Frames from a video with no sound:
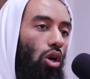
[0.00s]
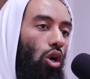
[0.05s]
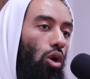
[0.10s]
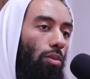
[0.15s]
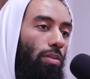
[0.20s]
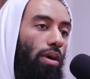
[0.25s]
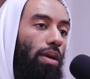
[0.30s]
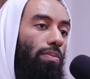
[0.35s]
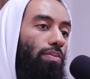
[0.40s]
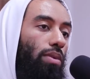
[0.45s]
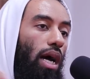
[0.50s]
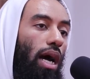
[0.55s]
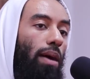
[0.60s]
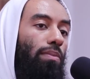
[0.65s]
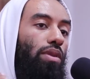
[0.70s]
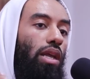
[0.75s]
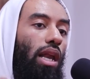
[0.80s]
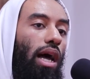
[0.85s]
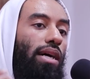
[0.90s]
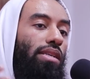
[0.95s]
Umar ibn
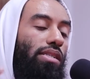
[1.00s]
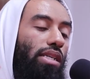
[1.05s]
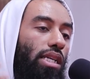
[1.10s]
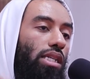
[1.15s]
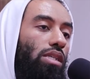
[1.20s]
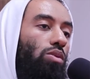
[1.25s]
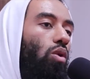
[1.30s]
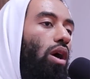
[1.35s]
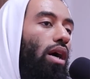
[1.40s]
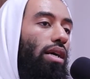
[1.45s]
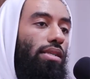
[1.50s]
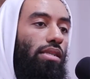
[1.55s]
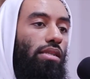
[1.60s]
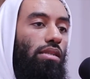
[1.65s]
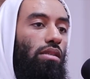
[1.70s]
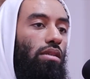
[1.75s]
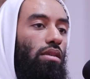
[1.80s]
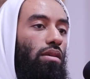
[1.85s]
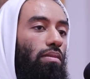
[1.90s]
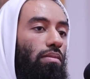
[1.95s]
Abdul Aziz
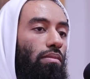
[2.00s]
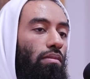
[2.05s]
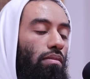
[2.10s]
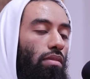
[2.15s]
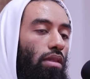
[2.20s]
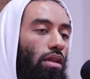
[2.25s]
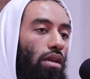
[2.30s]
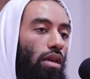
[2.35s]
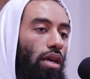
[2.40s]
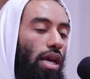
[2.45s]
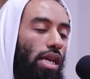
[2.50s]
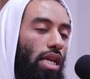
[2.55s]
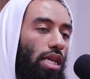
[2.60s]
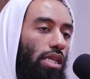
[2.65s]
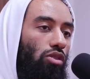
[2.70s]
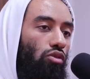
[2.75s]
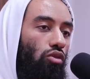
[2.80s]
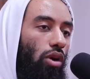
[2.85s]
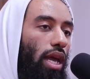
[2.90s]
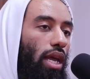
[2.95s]
was in
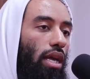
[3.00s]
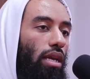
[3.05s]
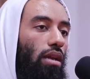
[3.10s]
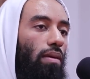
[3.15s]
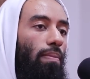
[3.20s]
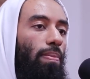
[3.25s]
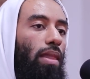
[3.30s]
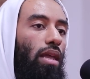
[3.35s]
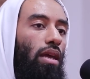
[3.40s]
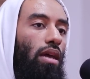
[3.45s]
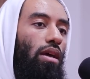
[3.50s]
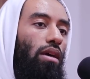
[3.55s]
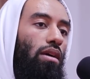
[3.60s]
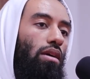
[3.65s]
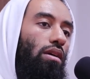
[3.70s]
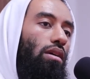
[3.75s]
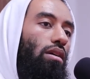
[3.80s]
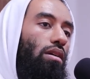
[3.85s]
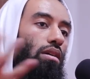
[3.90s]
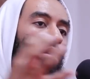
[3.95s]
his reign,
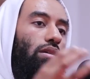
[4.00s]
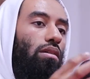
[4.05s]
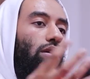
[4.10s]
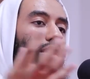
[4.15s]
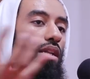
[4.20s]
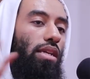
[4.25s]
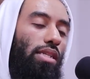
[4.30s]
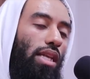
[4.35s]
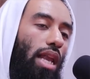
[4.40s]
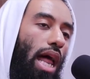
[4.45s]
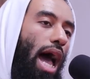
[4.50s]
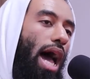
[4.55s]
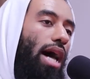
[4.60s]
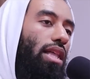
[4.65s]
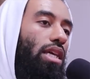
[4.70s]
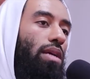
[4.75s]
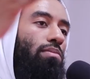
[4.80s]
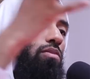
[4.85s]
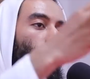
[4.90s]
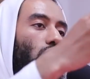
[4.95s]
they said,
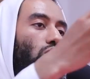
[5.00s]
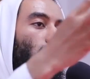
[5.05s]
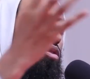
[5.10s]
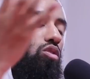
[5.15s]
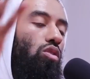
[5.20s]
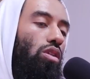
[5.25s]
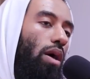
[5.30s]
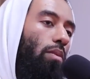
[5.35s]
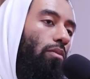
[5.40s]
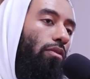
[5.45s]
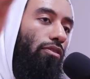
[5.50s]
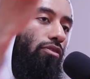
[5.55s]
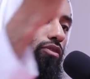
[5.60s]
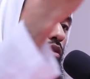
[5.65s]
add him unto them